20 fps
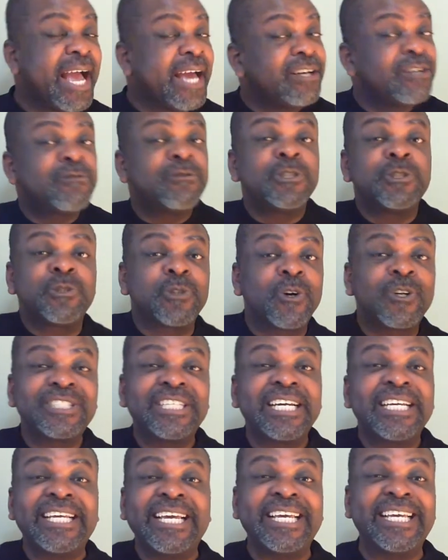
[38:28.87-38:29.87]
And it
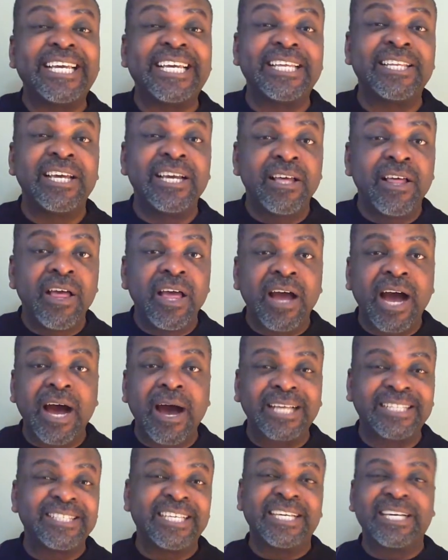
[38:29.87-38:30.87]
resulted in,
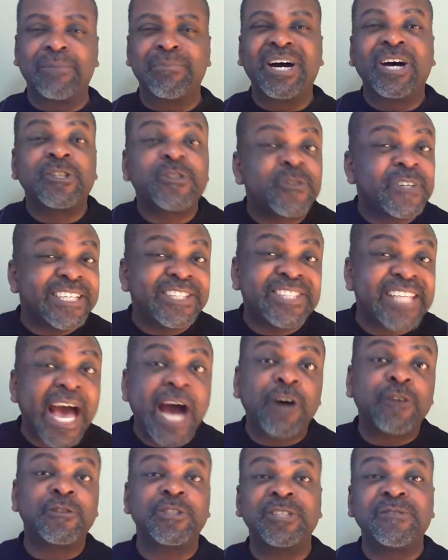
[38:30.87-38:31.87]
I think, about
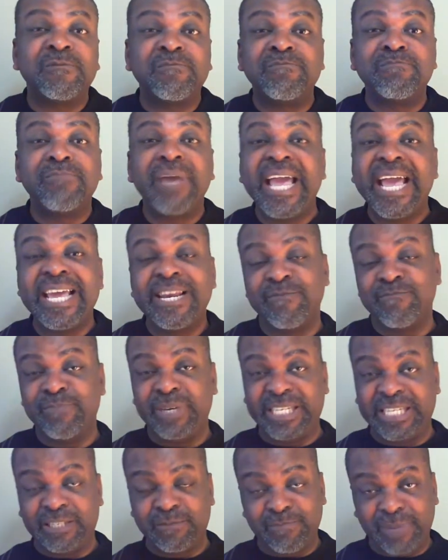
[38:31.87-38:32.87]
3,000 men
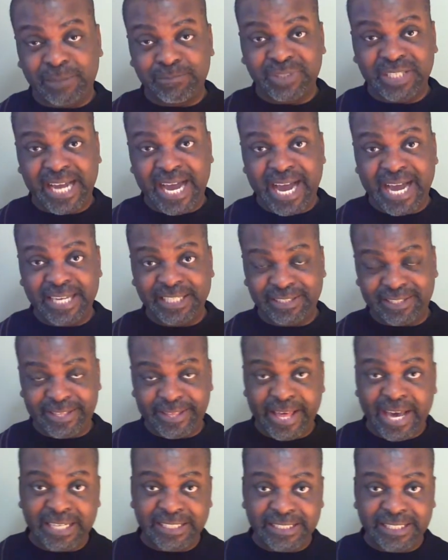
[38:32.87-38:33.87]
being
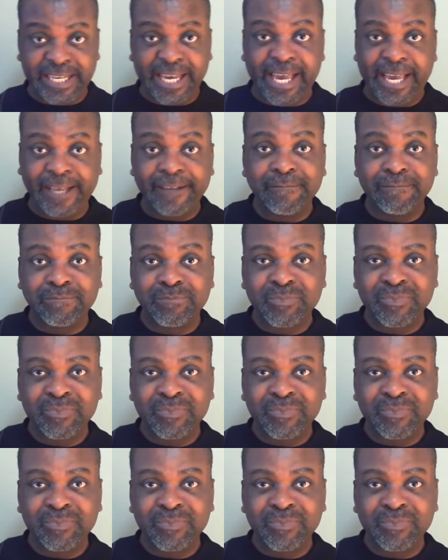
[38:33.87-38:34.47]
baptized that day.